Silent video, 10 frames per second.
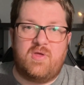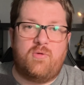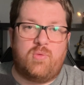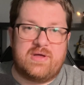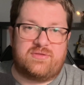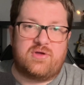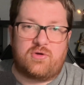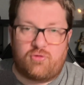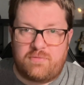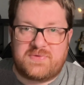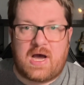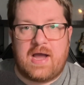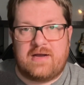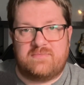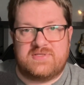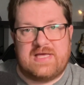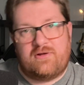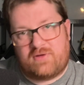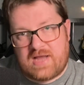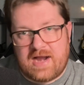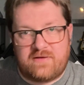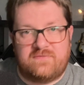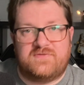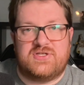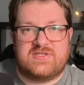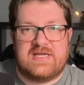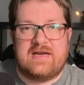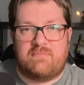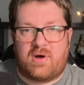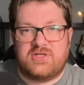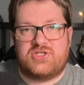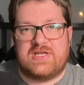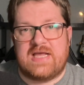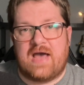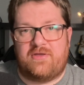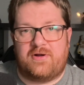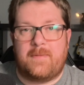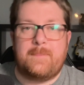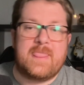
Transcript: with grouped items that are kind of just in a bunch together,